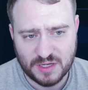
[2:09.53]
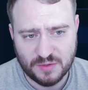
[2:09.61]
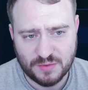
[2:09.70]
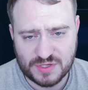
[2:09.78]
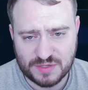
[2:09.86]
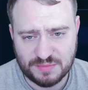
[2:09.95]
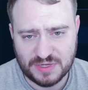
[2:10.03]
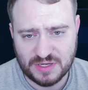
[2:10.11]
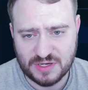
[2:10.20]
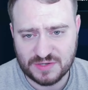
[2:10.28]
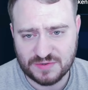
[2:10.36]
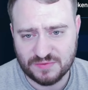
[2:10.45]
which should be
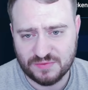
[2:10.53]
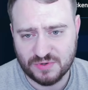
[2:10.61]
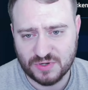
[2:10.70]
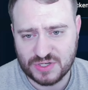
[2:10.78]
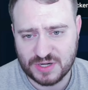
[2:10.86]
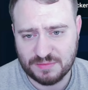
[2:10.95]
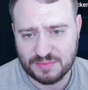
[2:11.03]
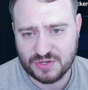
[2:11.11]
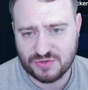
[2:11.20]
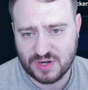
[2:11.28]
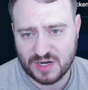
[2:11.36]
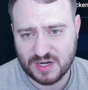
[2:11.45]
useful for the champion
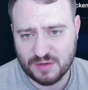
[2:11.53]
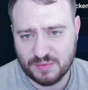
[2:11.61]
training.